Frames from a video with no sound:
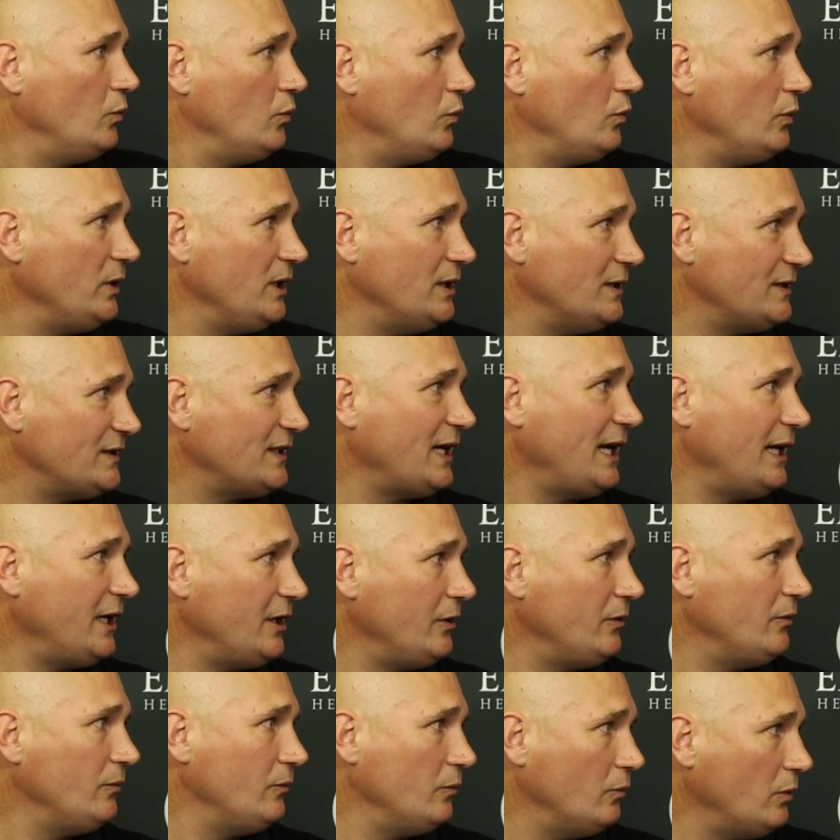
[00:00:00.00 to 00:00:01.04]
we
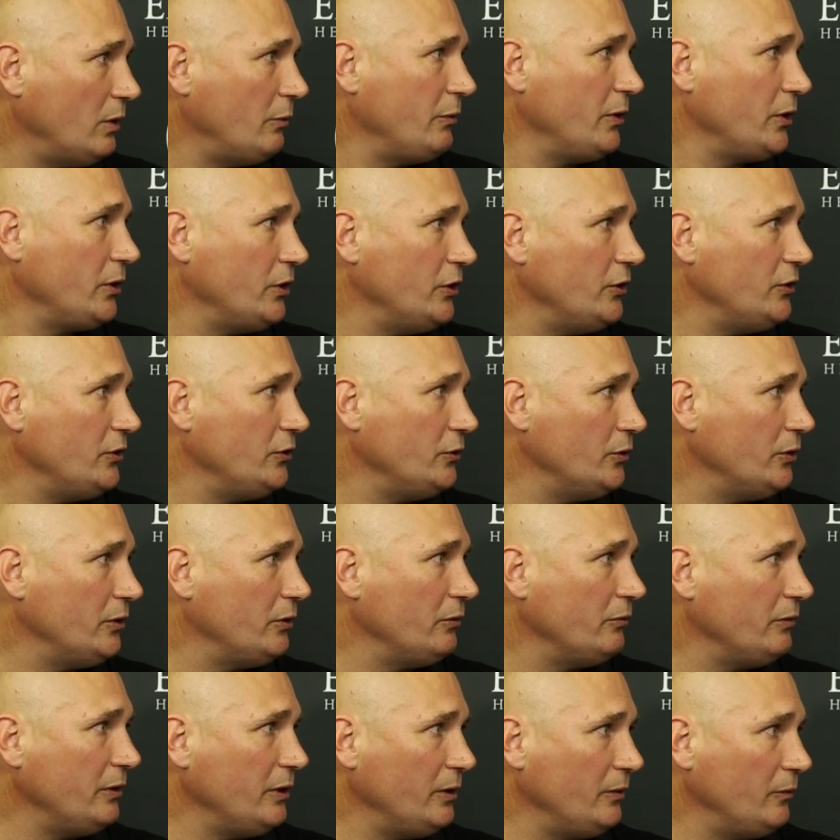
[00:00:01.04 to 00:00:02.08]
decided what we were going to do,
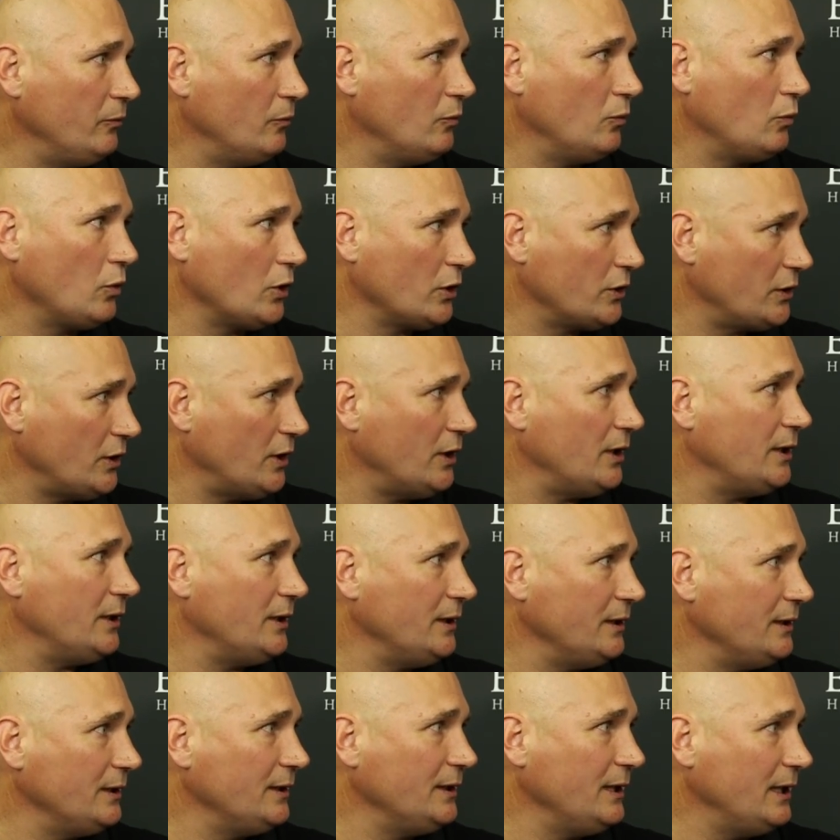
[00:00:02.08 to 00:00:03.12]
and we worked
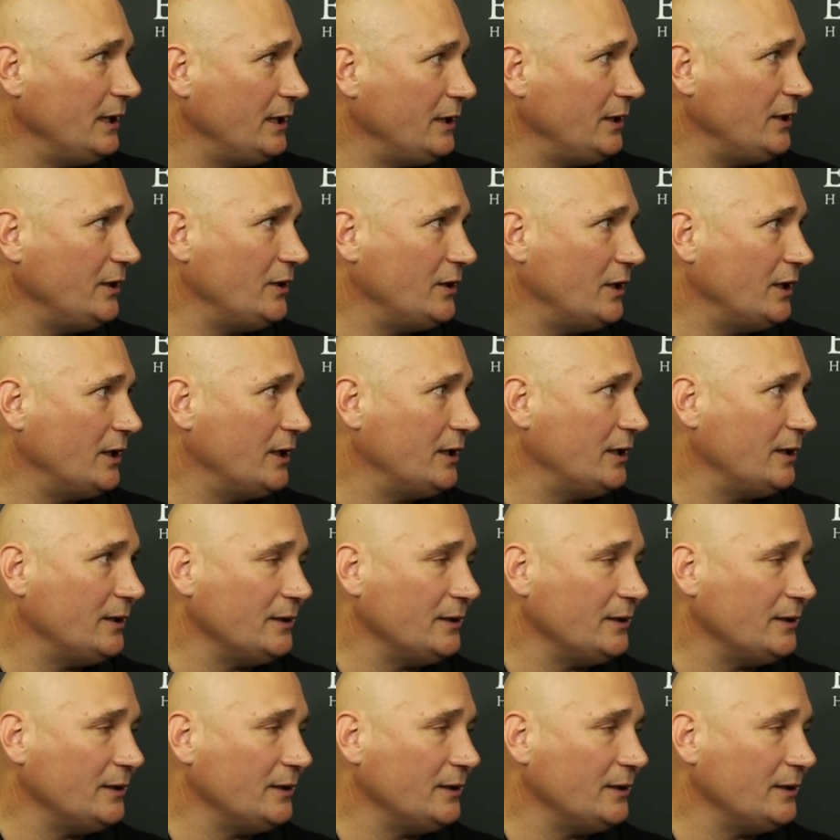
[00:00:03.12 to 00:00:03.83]
on getting it done.